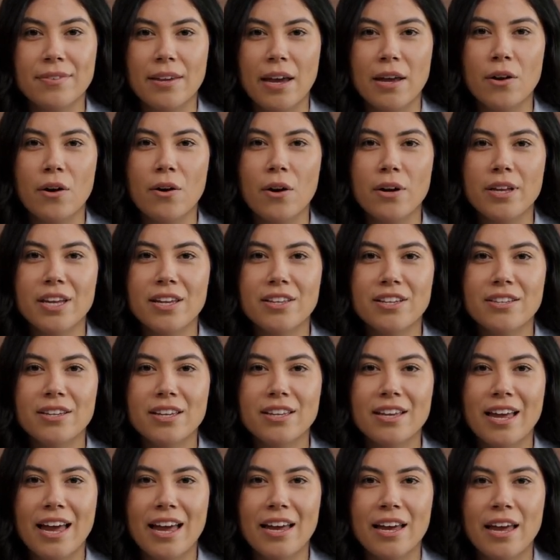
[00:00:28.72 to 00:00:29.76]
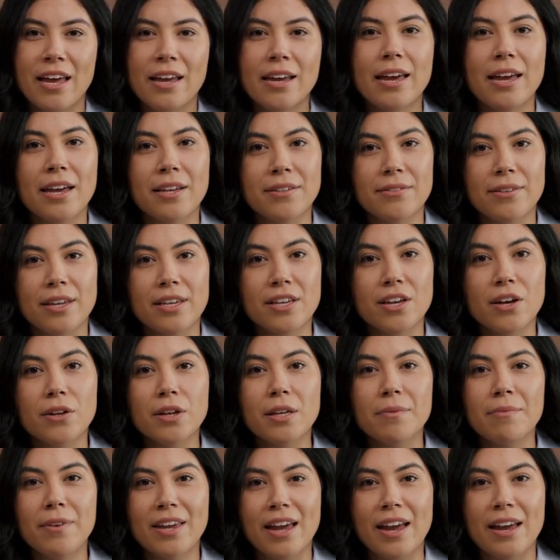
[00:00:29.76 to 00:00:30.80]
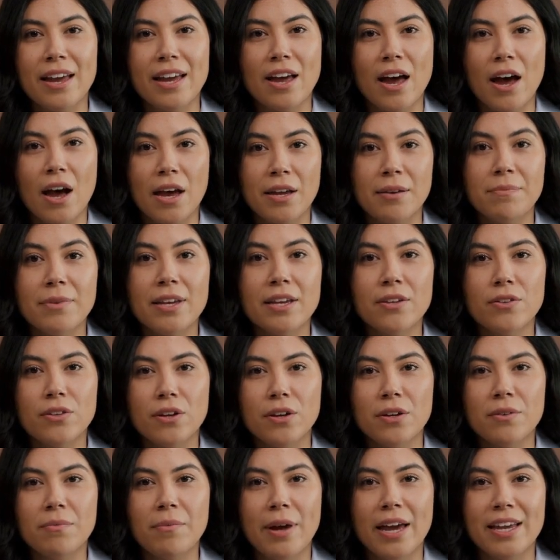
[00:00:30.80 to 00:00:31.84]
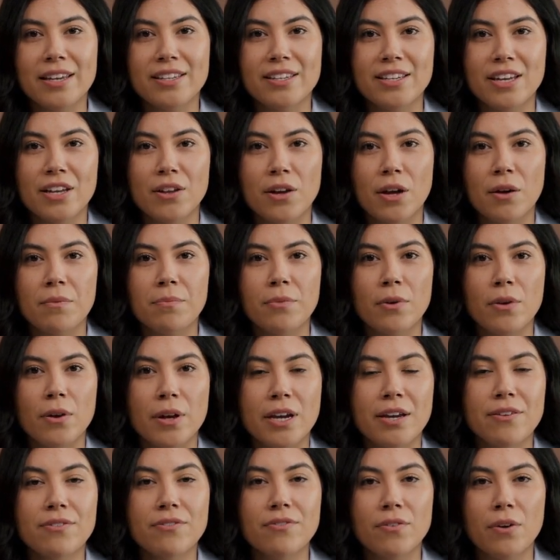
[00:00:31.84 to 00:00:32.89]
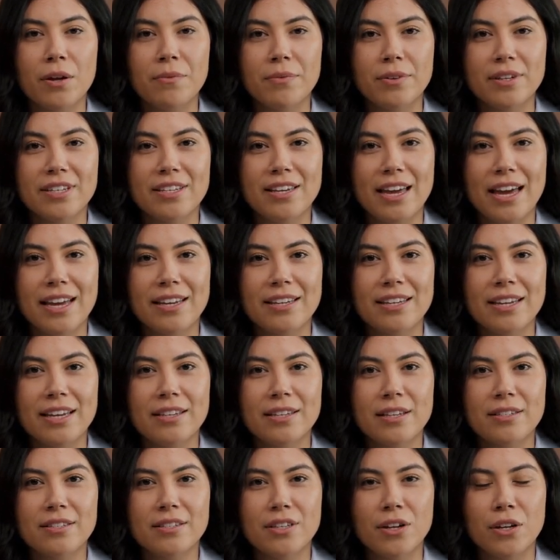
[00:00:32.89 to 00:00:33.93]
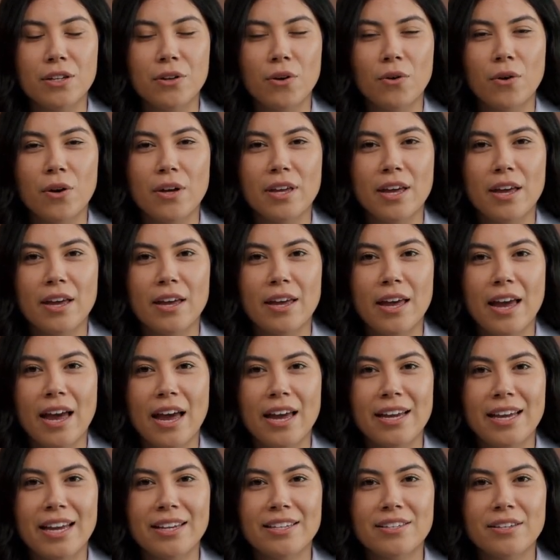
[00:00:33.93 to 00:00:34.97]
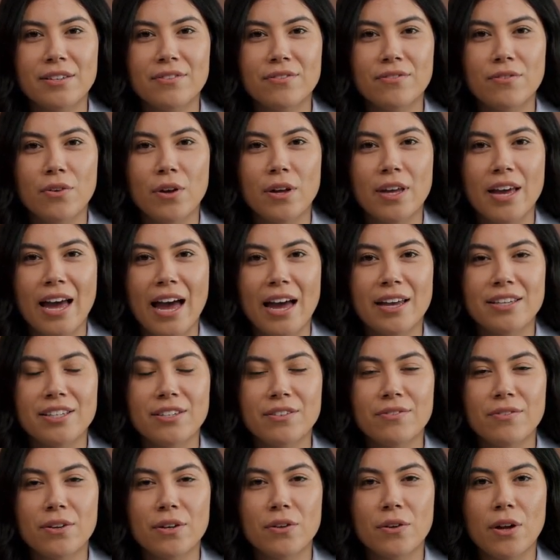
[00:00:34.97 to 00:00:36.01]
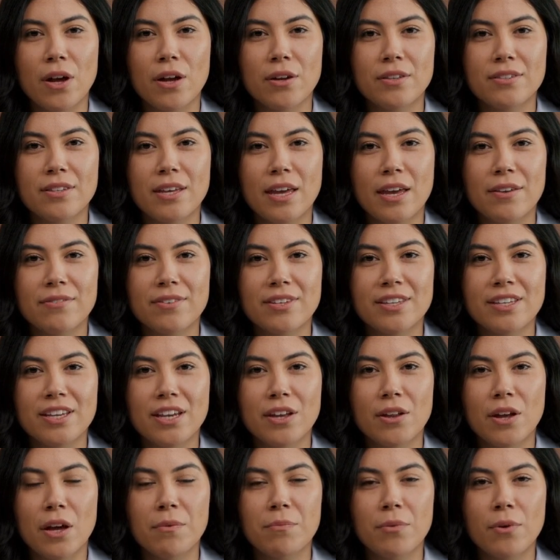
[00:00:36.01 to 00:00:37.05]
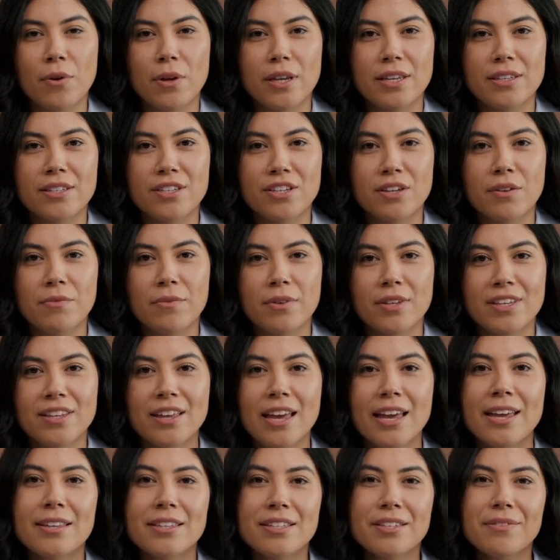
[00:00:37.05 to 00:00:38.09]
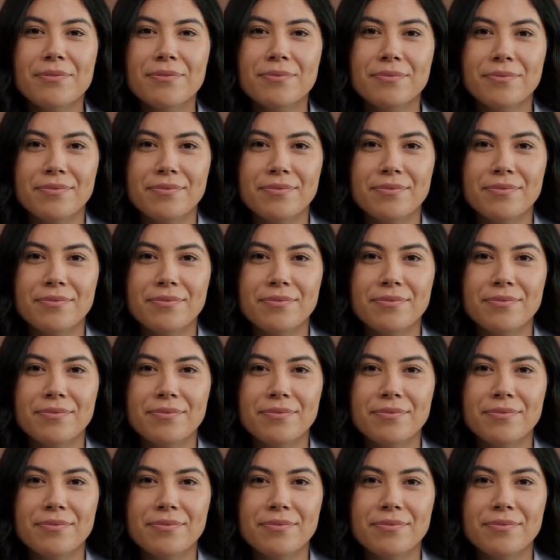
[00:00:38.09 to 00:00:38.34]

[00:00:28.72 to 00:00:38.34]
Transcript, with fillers: According to the data, the European economy grew by 0.4% in the third quarter against the forecast for growth of 0.2%.